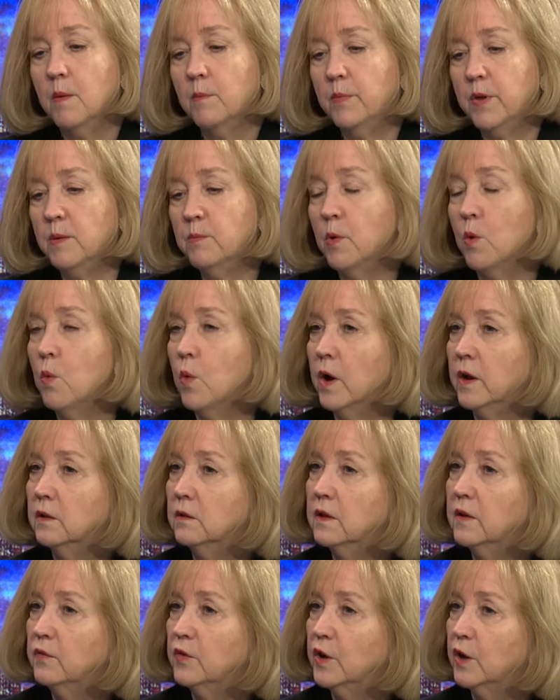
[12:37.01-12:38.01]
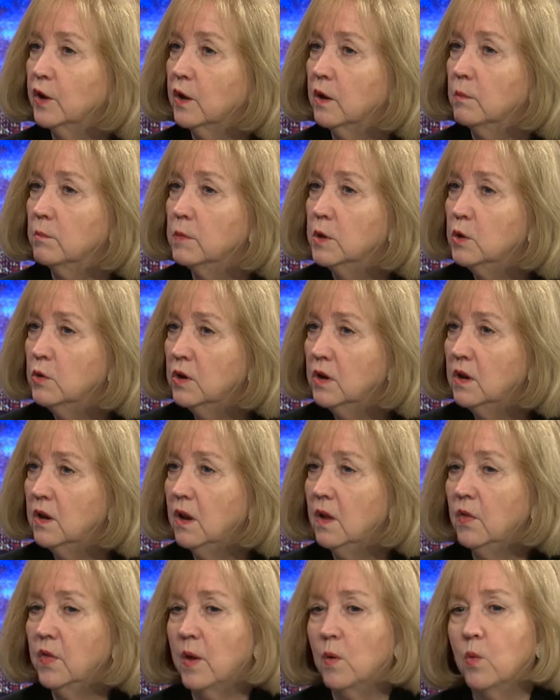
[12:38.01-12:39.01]
People want to live in a
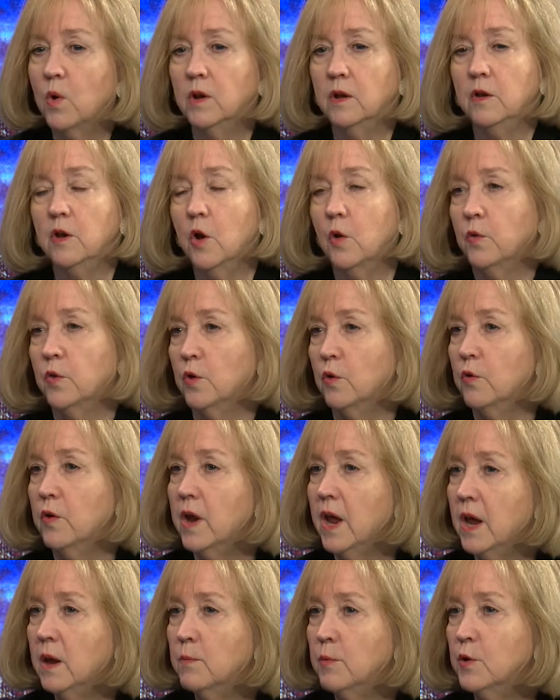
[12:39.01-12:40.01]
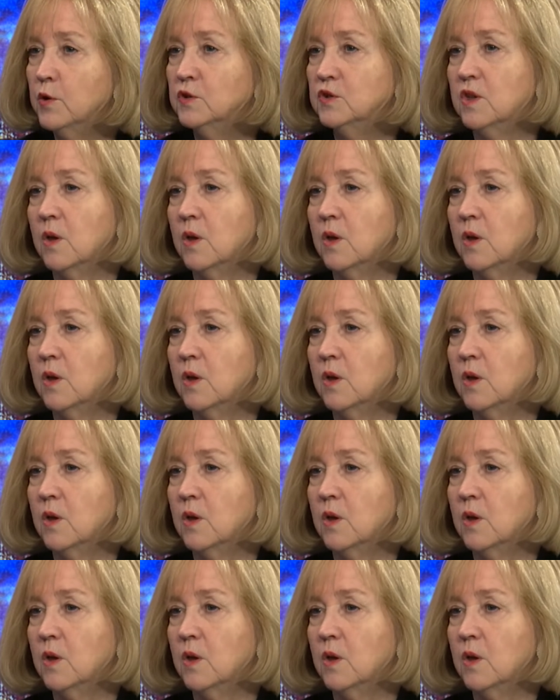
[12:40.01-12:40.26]
community. They want to know their neighbors.